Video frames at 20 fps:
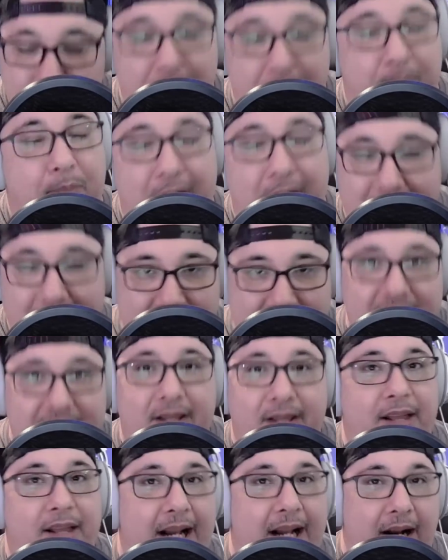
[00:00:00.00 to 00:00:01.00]
but it's
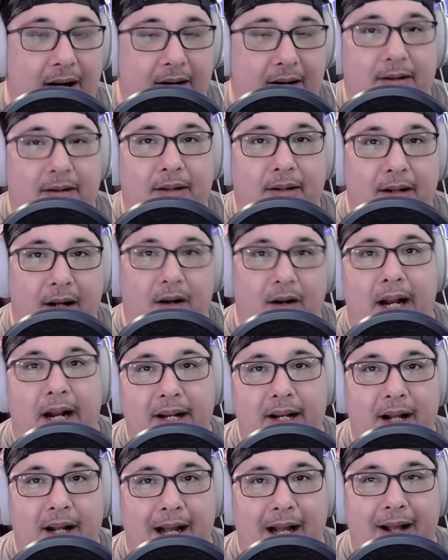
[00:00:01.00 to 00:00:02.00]
there, all
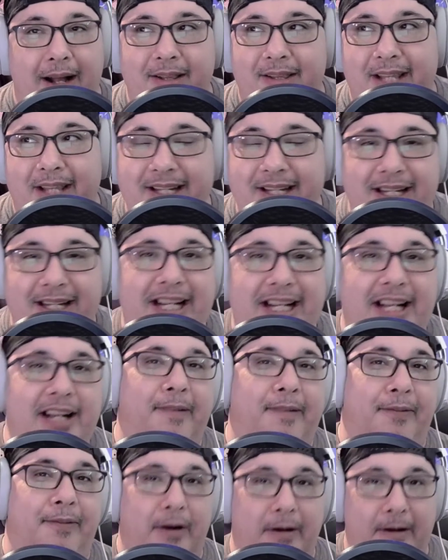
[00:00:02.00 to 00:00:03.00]
right? The
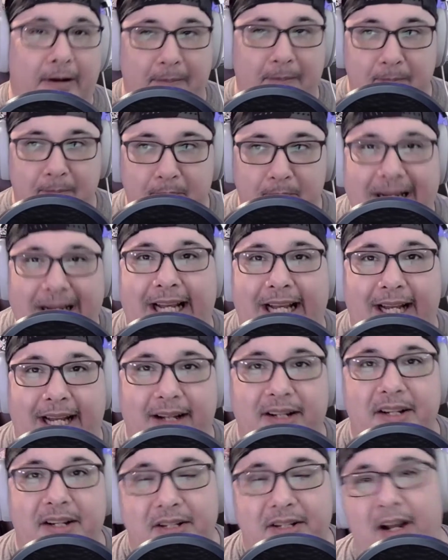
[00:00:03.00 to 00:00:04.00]
need for
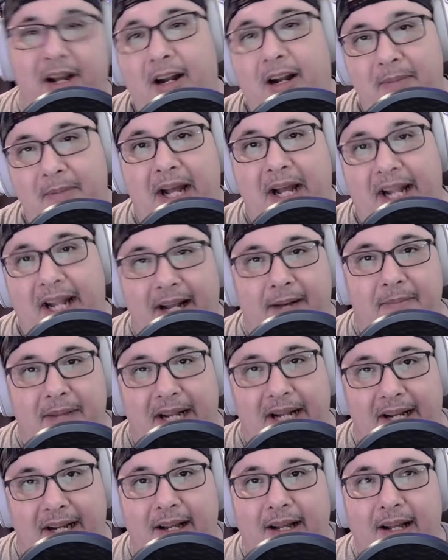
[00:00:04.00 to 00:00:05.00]
me to talk about
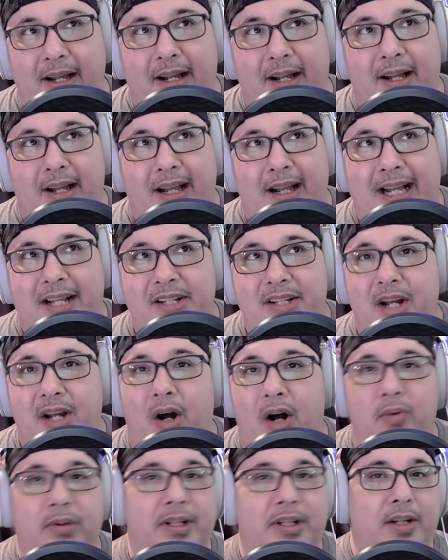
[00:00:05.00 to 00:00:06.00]
anime is
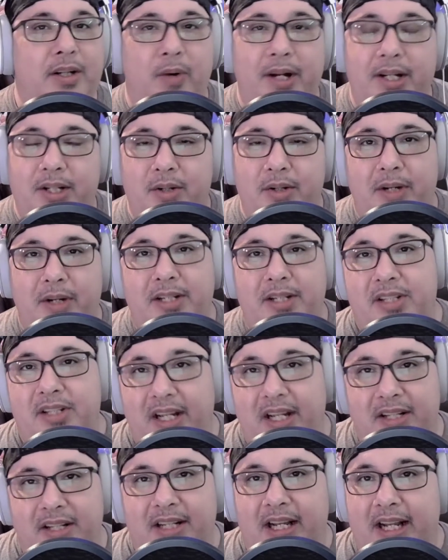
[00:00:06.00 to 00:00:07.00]
only going to
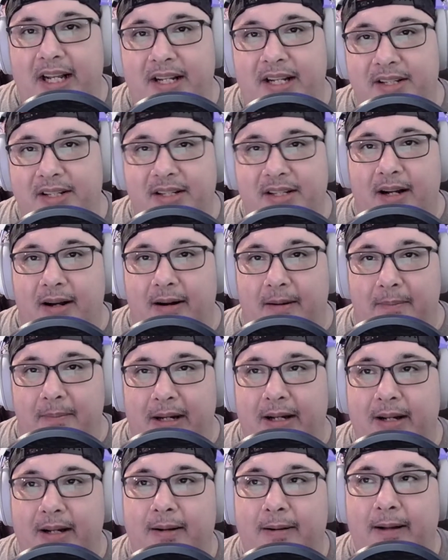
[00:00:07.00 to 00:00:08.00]
exist in
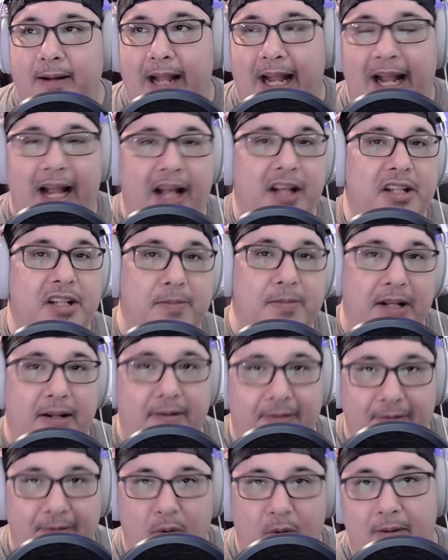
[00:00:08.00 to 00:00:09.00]
some
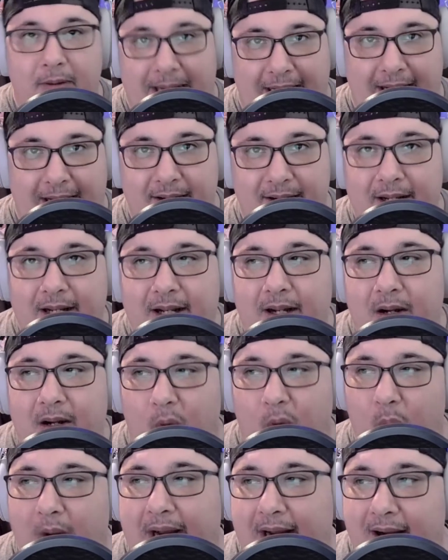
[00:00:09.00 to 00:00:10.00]
has-been format
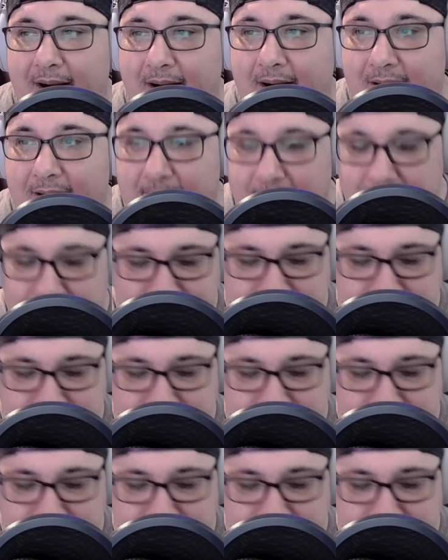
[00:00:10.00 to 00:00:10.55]
where,